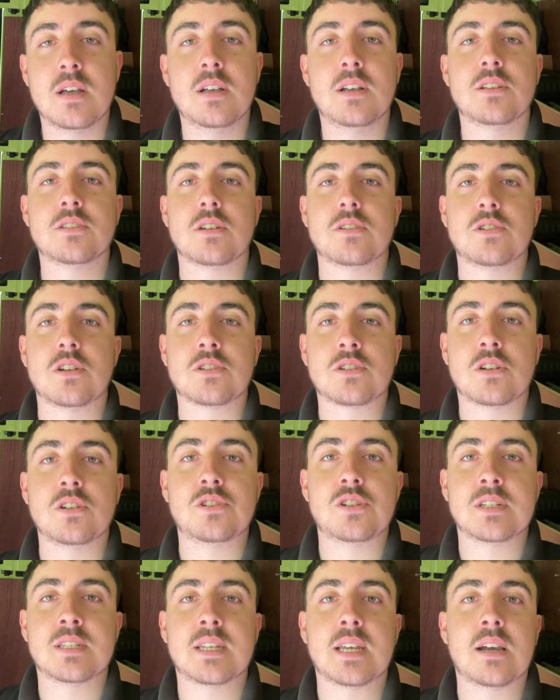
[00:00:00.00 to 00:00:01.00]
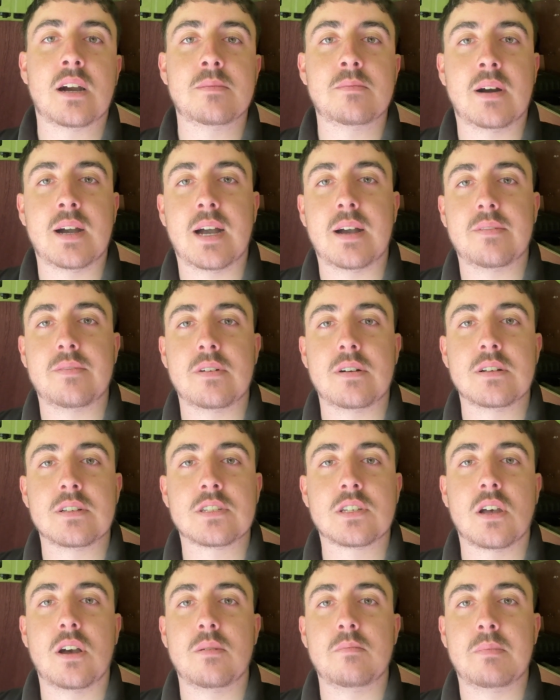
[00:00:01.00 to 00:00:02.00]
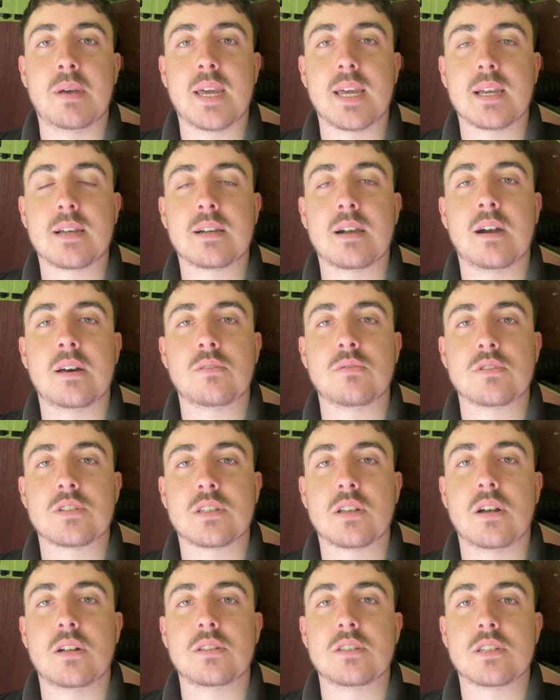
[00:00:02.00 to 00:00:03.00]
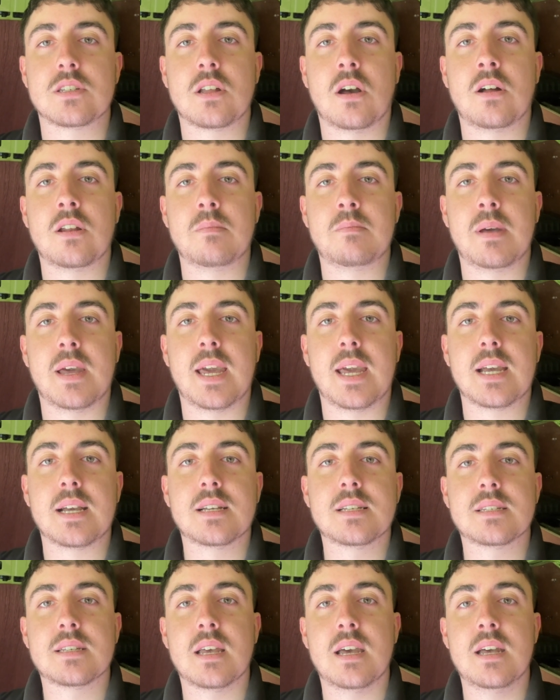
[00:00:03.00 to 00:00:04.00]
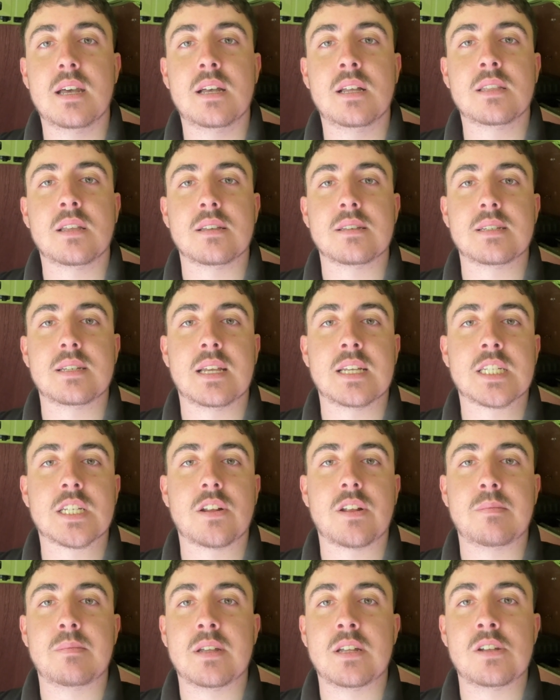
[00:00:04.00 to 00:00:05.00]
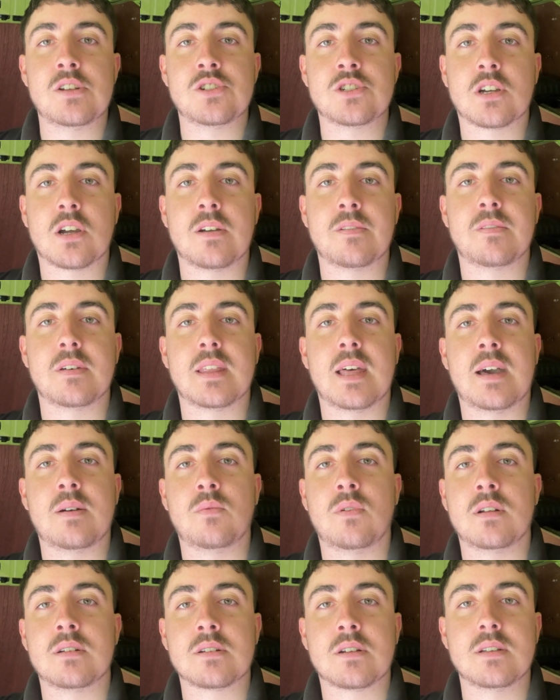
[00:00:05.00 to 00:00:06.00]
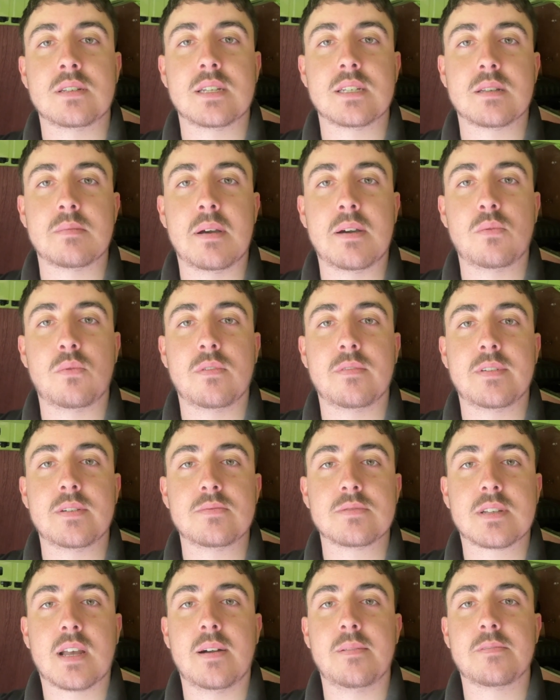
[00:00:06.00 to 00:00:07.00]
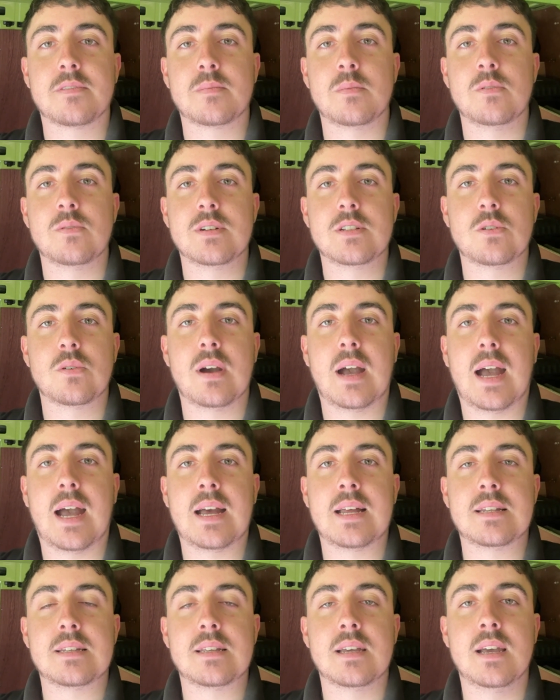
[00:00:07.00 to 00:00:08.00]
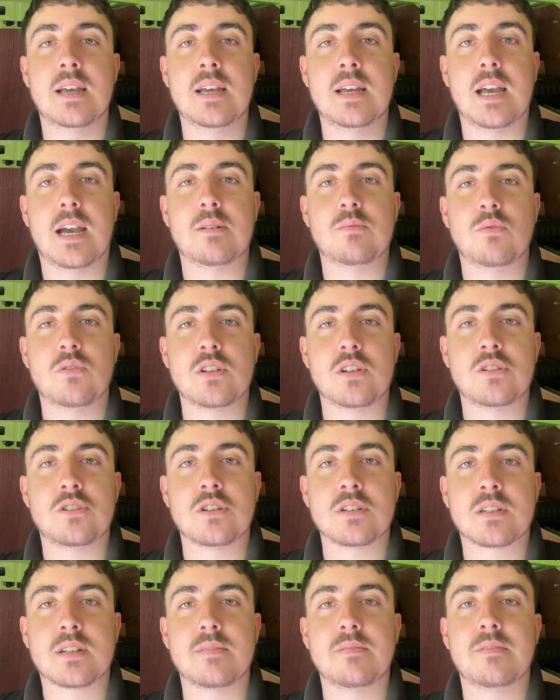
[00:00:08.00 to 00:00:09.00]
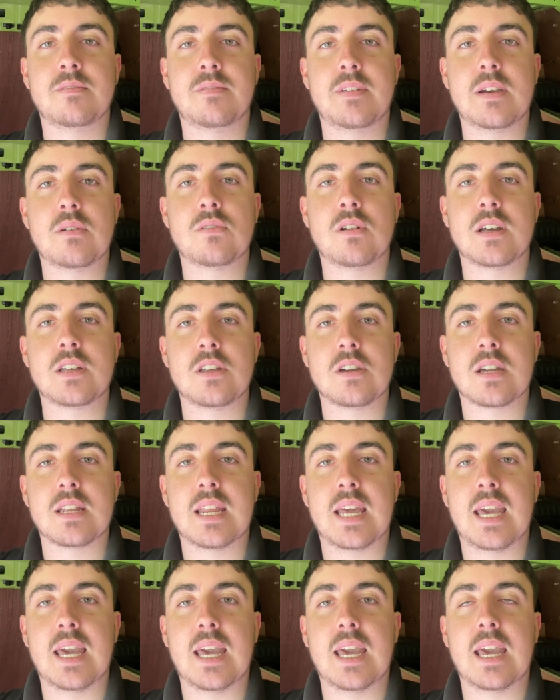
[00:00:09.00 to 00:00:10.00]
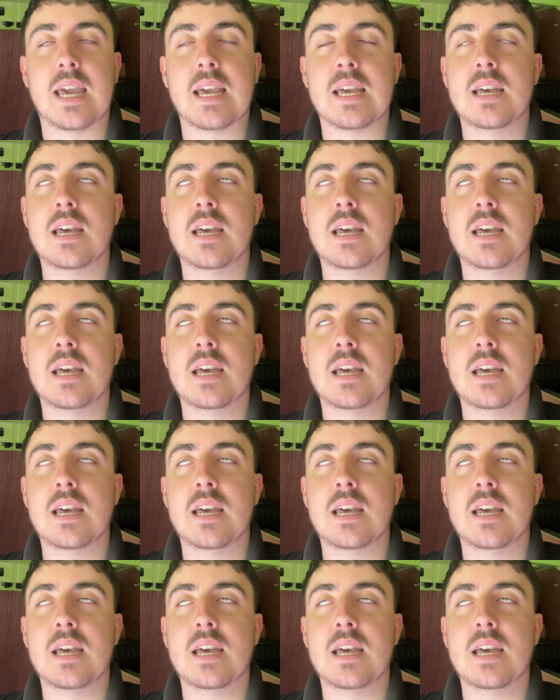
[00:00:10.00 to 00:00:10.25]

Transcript: So just because you see I might have a certain pick gun or a certain style of picks doesn't necessarily mean you should go for that one, because it's about what feels comfortable in your hand and what you just can feel like you can hear.